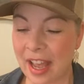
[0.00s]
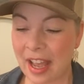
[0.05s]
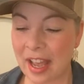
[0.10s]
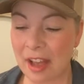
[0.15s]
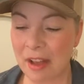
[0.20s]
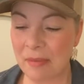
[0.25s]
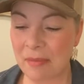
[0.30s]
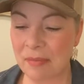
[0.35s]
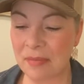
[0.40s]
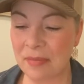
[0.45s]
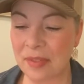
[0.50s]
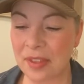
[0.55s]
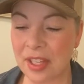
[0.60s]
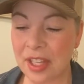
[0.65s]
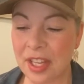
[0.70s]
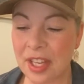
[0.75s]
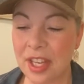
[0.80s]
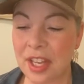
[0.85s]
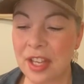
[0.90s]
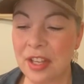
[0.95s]
Um,
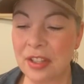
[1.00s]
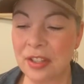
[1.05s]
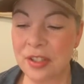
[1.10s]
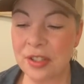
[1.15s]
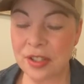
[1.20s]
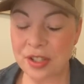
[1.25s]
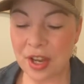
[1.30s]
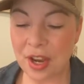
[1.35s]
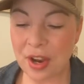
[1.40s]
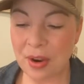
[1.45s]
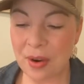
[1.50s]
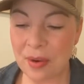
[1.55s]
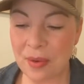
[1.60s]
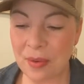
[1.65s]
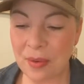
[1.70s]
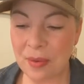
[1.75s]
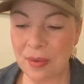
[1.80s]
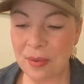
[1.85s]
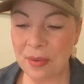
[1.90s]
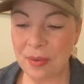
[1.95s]

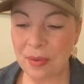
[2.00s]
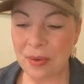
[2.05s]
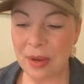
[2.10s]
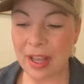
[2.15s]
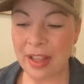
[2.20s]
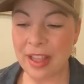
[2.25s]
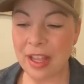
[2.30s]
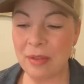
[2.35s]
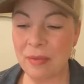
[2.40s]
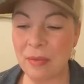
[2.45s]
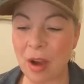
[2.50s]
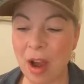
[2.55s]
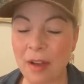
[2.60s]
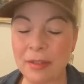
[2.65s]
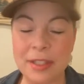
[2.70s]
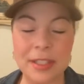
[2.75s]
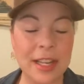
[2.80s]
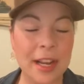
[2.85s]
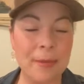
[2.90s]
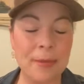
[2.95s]
so and then
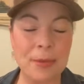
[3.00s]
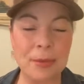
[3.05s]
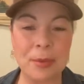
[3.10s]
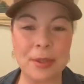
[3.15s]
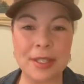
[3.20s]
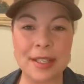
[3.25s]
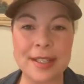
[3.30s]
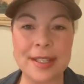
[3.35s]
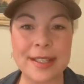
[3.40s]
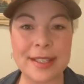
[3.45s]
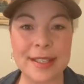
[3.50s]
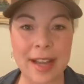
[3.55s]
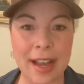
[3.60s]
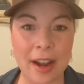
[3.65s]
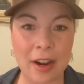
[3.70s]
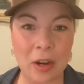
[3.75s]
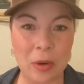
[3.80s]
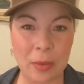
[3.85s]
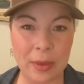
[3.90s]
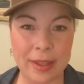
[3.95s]
oftentimes we're
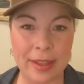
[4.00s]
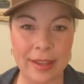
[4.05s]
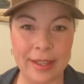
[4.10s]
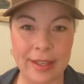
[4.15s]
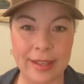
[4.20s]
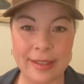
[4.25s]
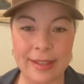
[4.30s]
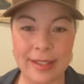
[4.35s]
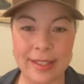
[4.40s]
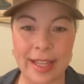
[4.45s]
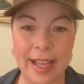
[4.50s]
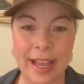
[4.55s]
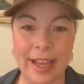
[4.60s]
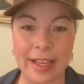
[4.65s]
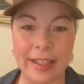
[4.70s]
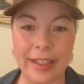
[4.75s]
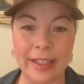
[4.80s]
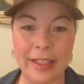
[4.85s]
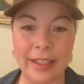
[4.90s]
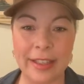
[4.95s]
stuck with these
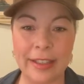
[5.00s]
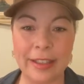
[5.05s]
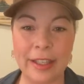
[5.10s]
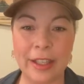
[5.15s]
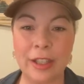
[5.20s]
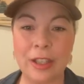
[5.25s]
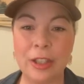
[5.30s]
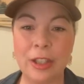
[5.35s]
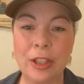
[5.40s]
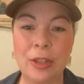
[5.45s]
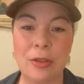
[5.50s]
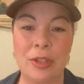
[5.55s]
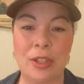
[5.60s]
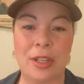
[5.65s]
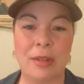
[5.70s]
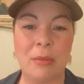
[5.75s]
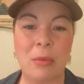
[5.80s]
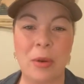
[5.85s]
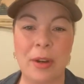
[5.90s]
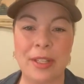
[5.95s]
like
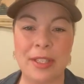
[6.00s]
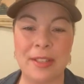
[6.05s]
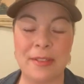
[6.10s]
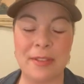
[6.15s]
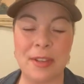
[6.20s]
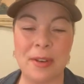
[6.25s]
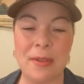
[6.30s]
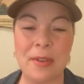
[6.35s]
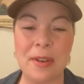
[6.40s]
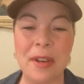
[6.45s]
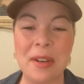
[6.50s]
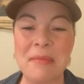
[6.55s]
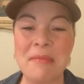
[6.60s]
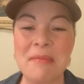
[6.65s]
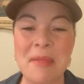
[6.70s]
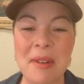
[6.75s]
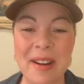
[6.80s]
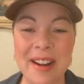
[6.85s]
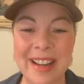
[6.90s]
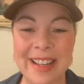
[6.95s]
conclusion points of view. Good
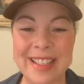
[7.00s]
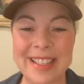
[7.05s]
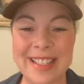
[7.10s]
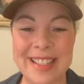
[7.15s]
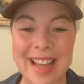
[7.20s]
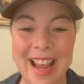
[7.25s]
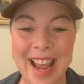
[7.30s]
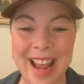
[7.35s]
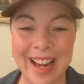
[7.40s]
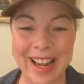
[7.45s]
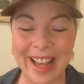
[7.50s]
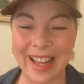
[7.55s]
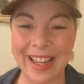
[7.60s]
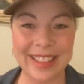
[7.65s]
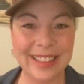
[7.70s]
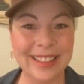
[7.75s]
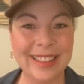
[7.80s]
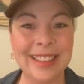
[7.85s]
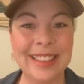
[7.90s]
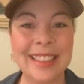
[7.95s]
morning, Shannon.
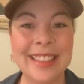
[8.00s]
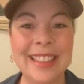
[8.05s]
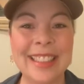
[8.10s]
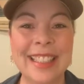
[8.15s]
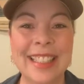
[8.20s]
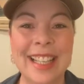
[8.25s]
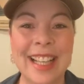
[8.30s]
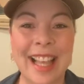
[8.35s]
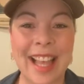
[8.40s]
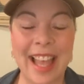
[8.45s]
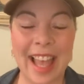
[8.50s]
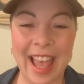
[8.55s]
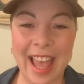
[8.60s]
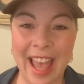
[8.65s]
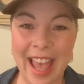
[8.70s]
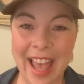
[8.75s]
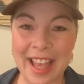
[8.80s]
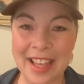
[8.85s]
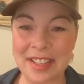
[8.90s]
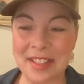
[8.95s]

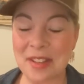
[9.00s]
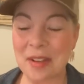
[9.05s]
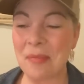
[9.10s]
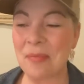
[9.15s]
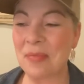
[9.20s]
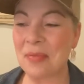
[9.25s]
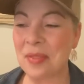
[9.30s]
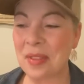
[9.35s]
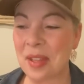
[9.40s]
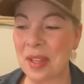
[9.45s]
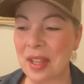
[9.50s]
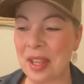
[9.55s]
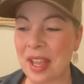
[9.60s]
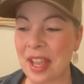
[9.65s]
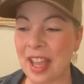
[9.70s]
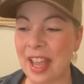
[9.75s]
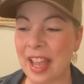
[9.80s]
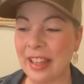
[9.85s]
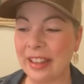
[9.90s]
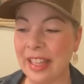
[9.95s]
And
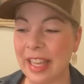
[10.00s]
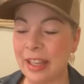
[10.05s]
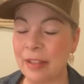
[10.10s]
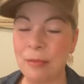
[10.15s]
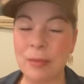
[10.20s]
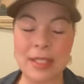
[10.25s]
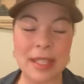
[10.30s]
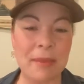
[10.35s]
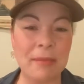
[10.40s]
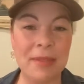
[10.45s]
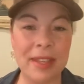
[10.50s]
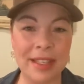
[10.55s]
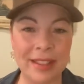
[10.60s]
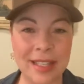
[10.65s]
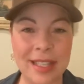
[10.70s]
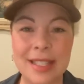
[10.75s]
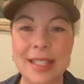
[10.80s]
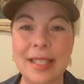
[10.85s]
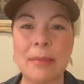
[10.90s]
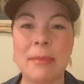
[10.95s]
like something
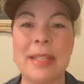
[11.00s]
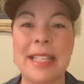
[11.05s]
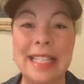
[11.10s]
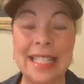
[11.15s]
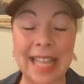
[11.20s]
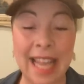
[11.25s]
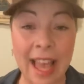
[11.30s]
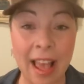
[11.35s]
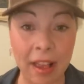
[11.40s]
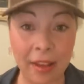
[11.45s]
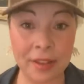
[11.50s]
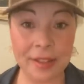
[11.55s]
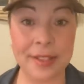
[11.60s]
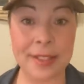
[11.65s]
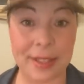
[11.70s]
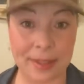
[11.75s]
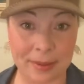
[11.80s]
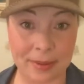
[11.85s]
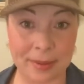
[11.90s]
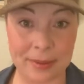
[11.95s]
that somebody tells
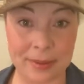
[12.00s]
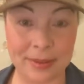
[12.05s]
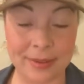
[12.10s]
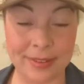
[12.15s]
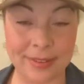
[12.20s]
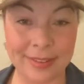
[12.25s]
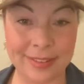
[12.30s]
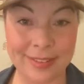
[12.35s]
you